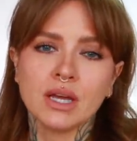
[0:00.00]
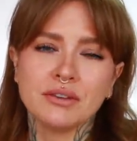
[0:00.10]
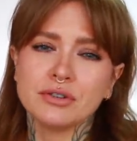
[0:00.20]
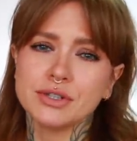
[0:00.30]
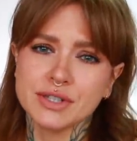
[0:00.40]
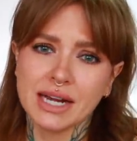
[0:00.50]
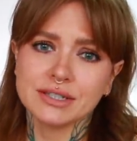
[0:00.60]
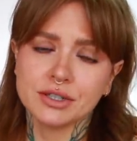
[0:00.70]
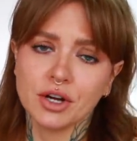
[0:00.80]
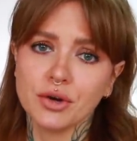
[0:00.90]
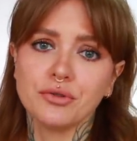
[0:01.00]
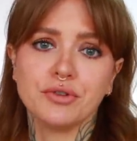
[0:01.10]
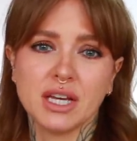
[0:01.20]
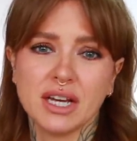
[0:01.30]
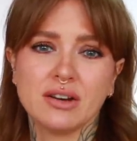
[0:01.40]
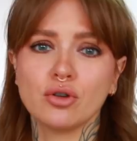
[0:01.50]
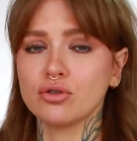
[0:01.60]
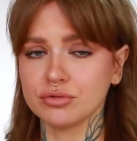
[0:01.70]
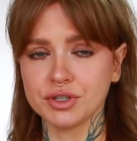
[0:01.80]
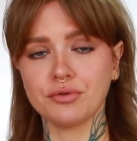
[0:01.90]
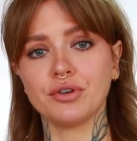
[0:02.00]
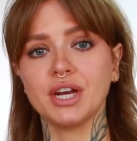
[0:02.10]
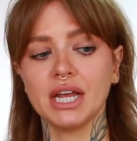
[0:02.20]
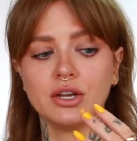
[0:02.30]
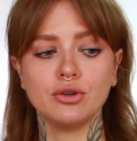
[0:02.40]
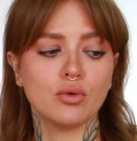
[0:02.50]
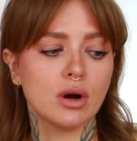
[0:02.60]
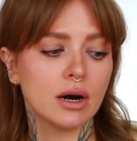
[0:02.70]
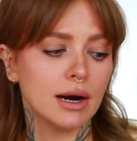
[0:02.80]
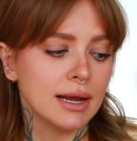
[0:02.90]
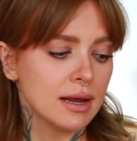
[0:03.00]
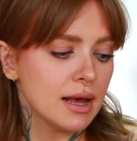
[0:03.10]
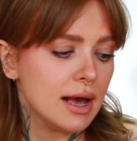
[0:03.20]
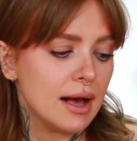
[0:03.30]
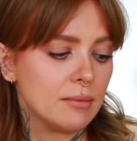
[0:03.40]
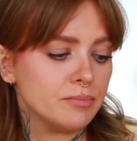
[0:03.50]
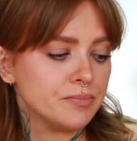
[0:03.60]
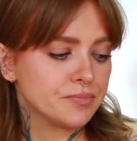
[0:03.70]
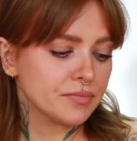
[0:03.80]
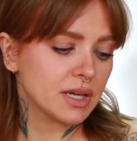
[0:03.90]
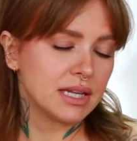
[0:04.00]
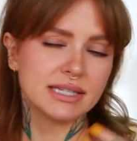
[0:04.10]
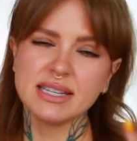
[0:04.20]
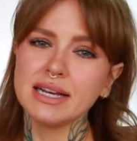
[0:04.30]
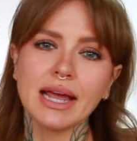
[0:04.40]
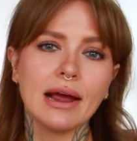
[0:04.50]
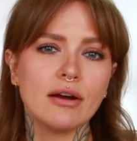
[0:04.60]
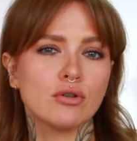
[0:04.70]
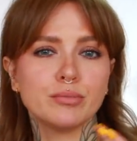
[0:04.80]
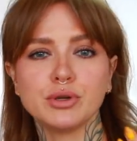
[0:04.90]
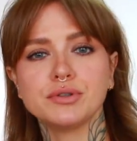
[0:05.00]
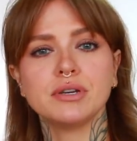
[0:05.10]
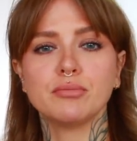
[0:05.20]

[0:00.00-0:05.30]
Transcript: if you decide to go vegan or cruelty free in your um, like skincare or beauty